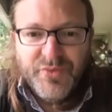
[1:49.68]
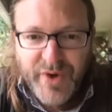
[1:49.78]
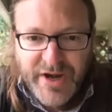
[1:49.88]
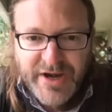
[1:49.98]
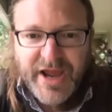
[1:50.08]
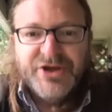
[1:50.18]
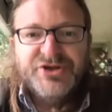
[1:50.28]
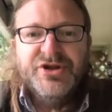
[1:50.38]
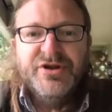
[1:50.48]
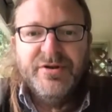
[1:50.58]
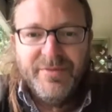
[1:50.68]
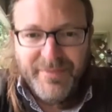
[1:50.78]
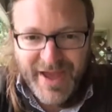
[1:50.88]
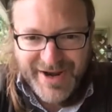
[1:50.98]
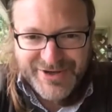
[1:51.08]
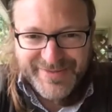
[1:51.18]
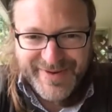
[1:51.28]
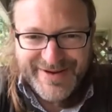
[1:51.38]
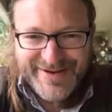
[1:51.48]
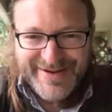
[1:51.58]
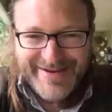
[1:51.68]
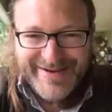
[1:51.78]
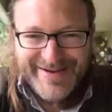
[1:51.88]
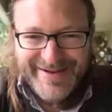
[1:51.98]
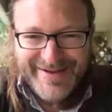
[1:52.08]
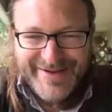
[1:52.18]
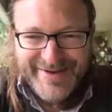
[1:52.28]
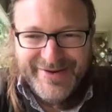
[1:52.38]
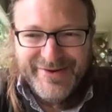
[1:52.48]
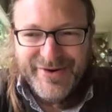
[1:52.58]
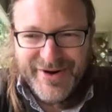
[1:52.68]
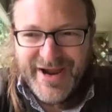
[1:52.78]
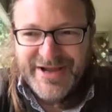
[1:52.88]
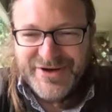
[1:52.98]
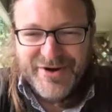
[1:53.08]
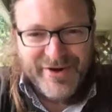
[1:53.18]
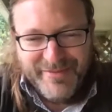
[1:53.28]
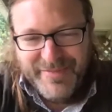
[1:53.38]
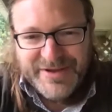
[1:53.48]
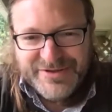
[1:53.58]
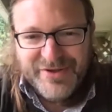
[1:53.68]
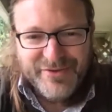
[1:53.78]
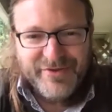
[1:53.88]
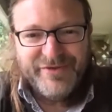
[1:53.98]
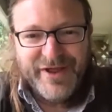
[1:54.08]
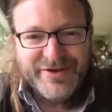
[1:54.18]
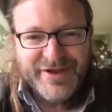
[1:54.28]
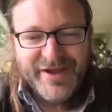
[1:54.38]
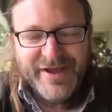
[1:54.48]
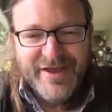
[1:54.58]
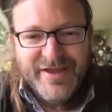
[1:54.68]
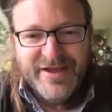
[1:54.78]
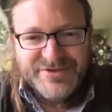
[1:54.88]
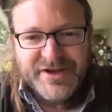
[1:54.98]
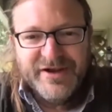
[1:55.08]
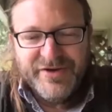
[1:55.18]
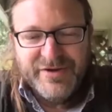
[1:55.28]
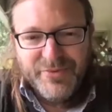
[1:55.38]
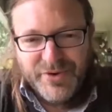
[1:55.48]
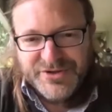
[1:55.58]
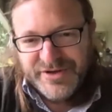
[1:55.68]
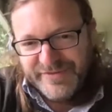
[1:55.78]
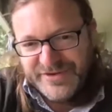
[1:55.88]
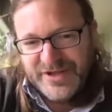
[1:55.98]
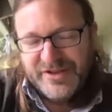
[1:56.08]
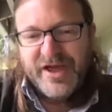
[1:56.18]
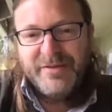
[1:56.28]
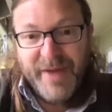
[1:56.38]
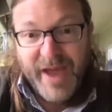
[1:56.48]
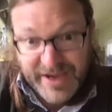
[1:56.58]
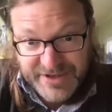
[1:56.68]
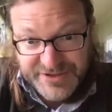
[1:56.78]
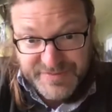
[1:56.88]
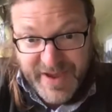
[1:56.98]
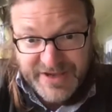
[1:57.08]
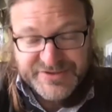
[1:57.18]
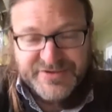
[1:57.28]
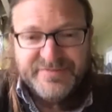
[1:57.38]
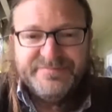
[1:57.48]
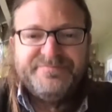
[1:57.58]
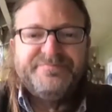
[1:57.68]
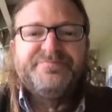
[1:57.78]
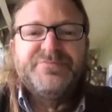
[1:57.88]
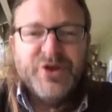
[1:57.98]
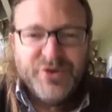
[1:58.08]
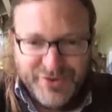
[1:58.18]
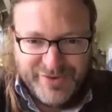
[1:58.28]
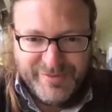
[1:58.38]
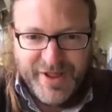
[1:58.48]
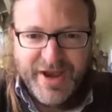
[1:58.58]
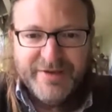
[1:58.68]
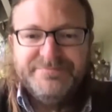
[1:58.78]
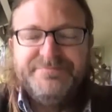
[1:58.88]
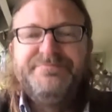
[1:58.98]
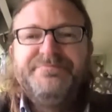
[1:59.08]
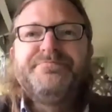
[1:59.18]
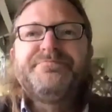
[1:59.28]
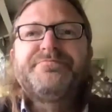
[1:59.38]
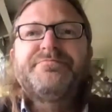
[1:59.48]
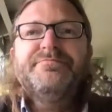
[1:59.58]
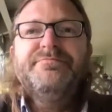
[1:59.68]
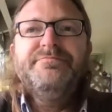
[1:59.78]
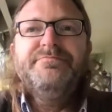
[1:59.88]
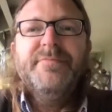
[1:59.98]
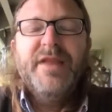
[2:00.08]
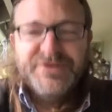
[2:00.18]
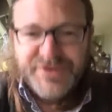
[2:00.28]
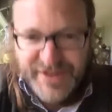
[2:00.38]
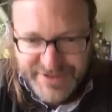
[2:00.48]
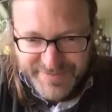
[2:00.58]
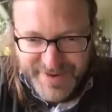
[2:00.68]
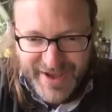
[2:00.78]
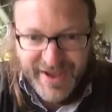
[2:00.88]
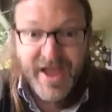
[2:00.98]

radiation management, or SRM, basically reflecting a significant portion of the sunlight back into space to cool the planet. So that's B.